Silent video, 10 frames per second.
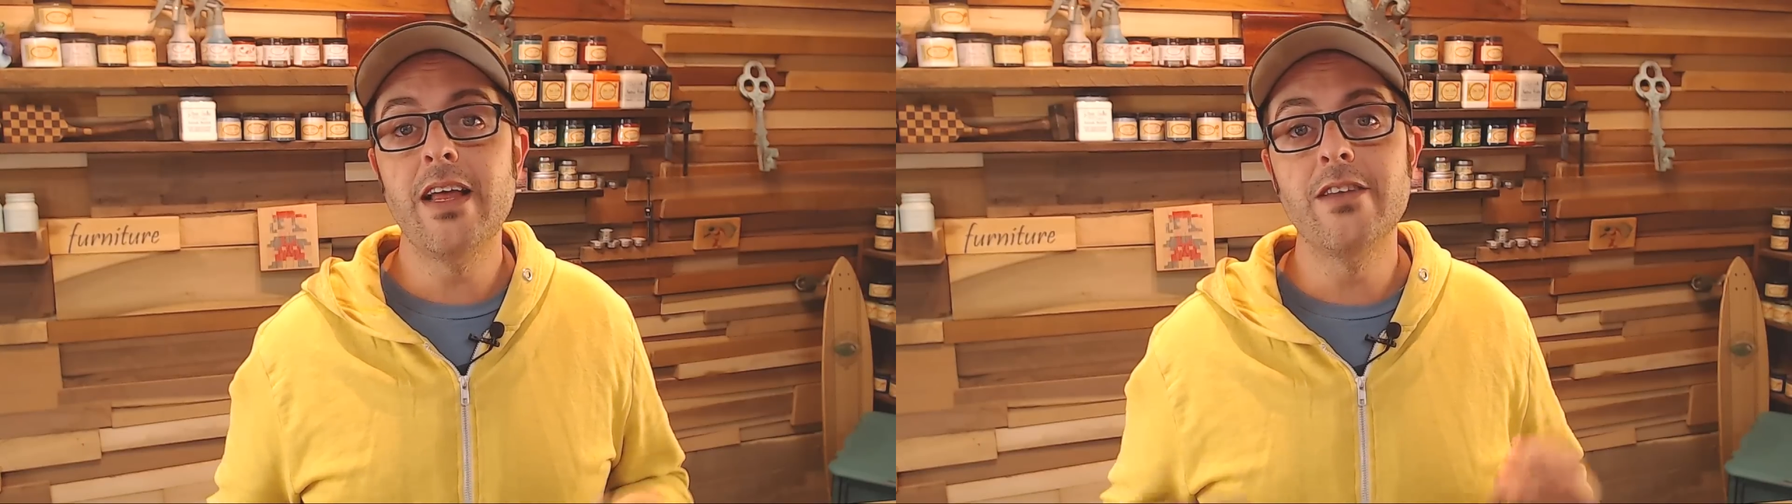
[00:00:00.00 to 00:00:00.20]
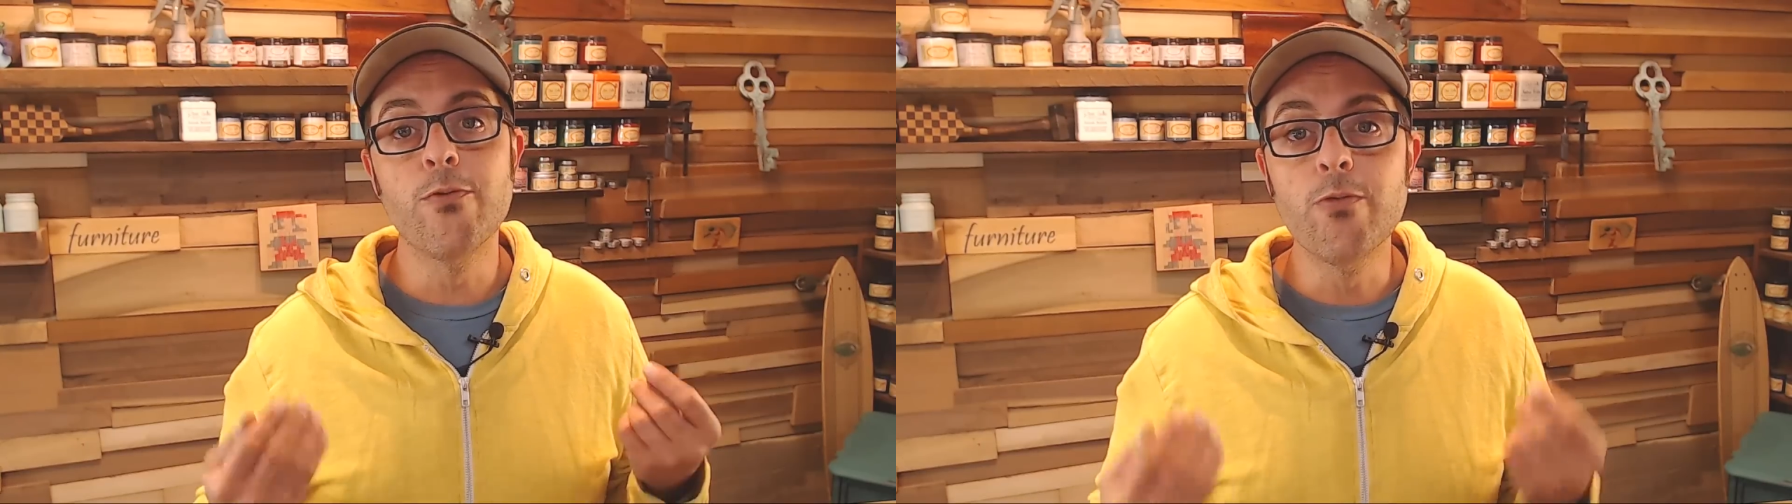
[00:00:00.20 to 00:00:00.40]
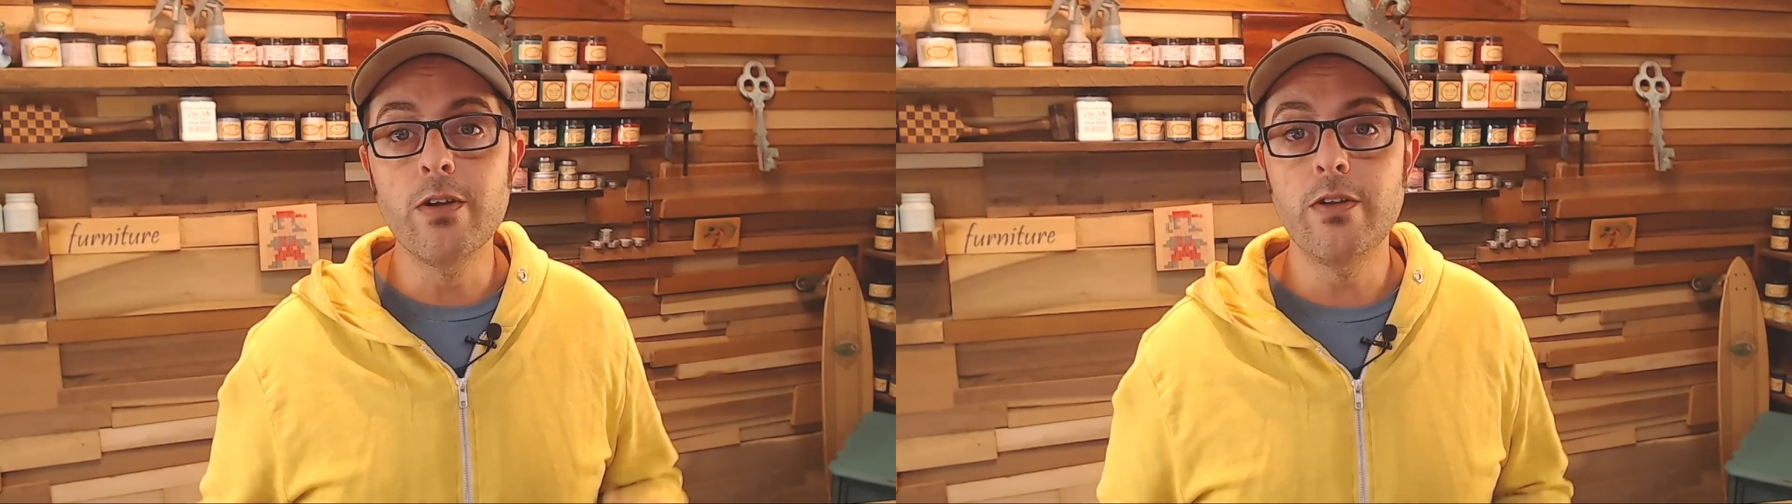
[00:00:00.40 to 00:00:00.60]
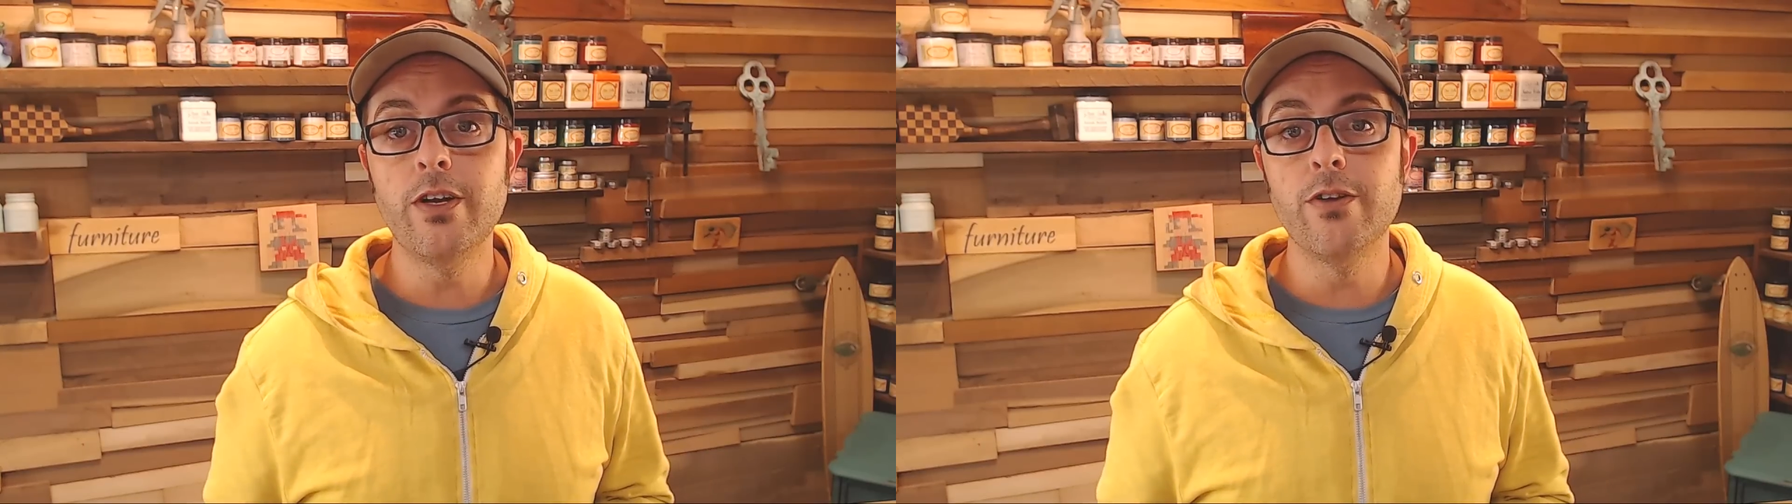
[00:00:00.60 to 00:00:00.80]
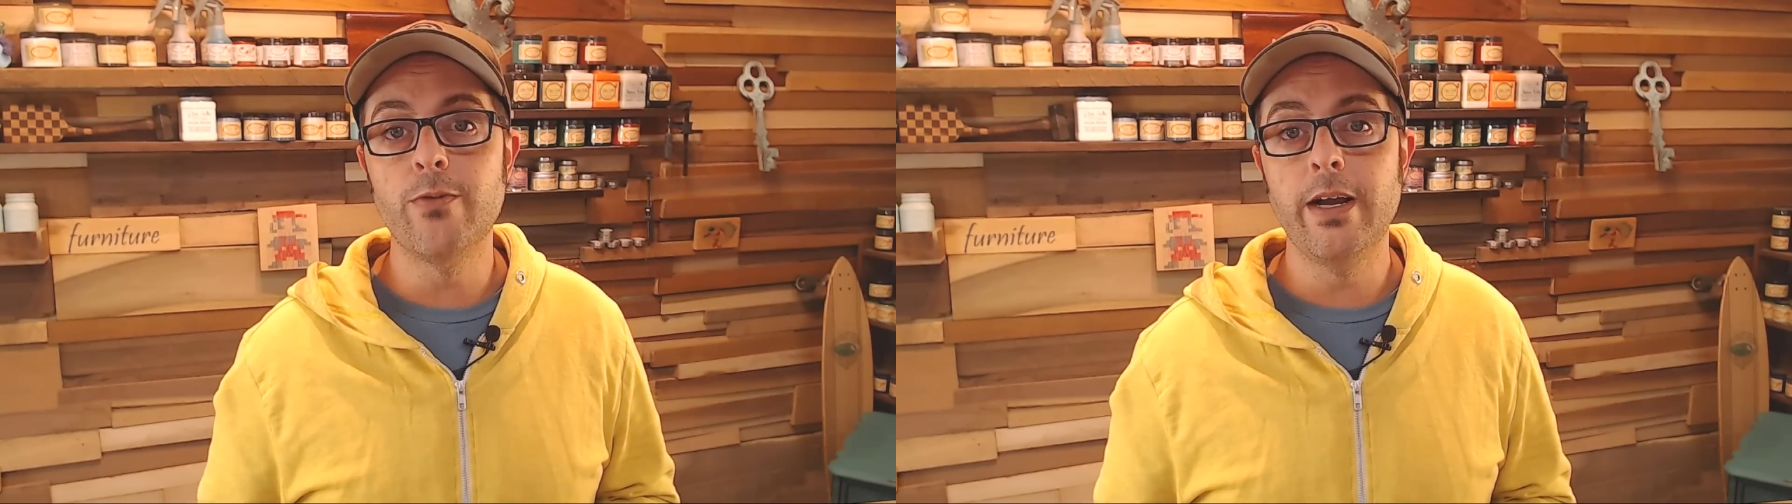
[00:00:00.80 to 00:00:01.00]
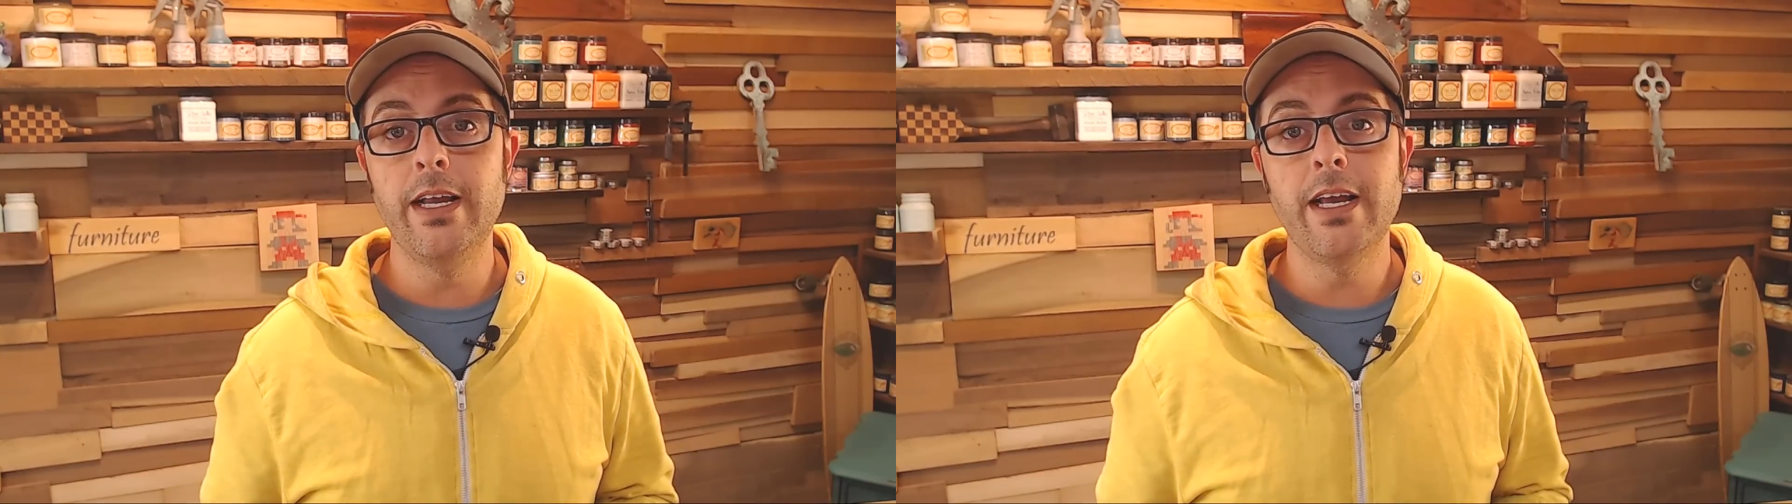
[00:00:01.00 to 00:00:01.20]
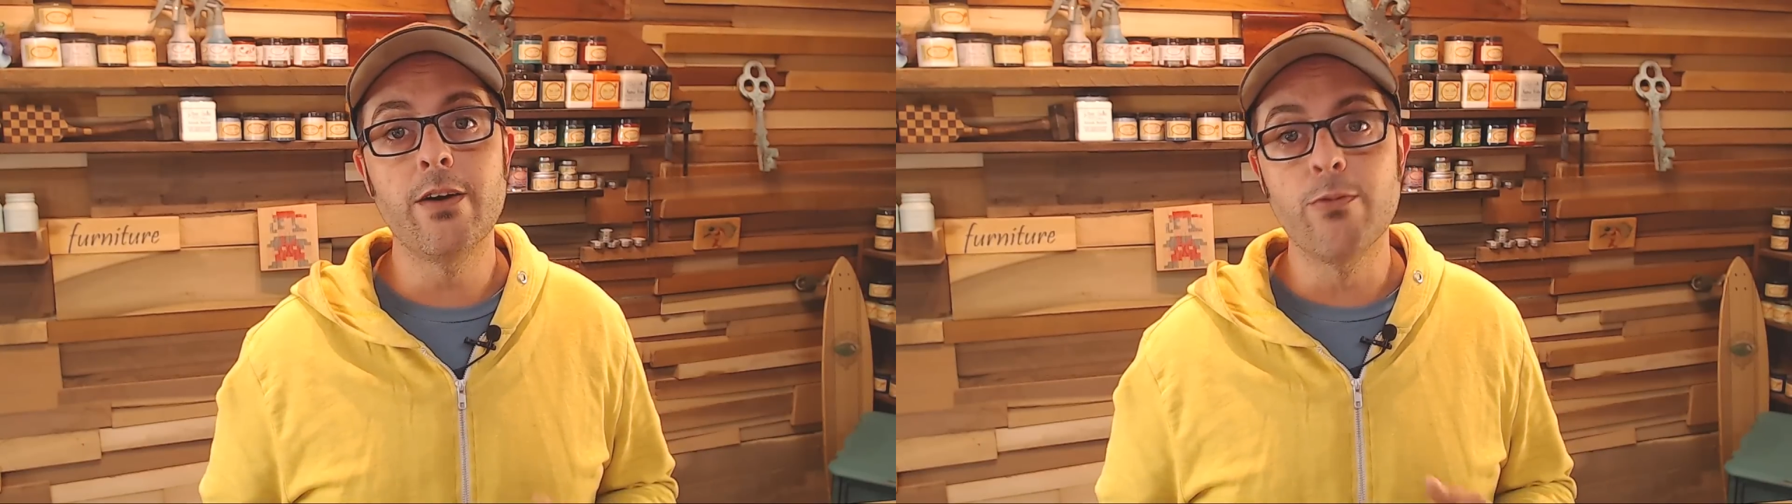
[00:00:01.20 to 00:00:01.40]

that has a really good rating